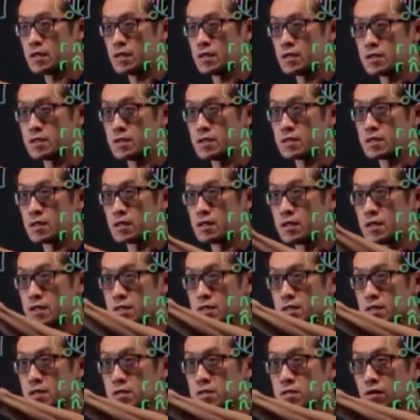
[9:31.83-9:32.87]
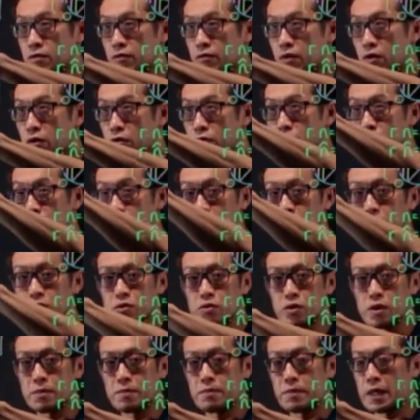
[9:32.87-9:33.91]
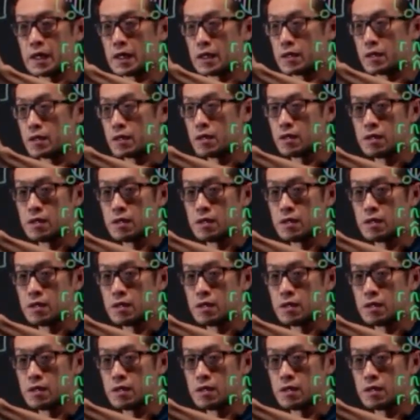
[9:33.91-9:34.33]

This is the distance of origin to the plane.